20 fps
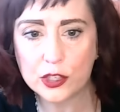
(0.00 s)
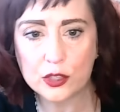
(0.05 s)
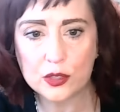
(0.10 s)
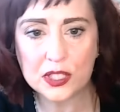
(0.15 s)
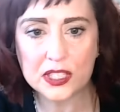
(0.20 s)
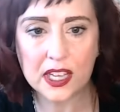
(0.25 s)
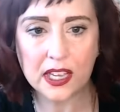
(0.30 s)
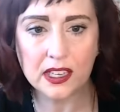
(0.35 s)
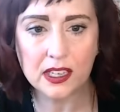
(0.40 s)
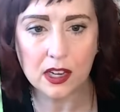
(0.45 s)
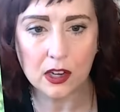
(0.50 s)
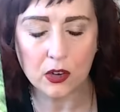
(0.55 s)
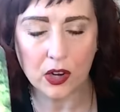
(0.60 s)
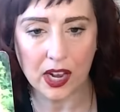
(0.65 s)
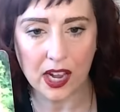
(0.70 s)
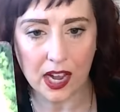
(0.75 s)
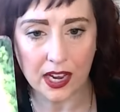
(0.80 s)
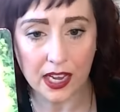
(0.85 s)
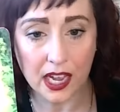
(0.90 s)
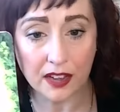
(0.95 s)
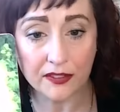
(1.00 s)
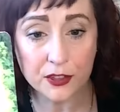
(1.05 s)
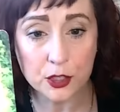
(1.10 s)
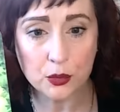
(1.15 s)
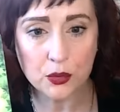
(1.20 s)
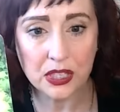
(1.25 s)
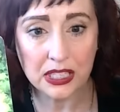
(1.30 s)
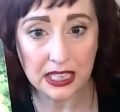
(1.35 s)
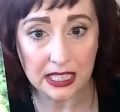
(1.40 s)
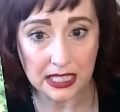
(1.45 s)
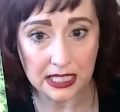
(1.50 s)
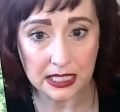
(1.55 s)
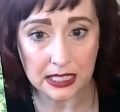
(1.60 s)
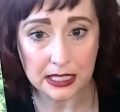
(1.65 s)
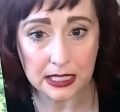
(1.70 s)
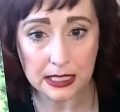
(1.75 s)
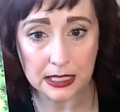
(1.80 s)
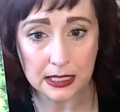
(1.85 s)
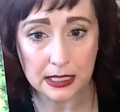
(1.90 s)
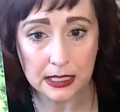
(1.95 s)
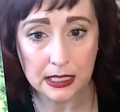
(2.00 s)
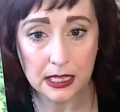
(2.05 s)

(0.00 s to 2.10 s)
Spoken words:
you said, okay, I have to release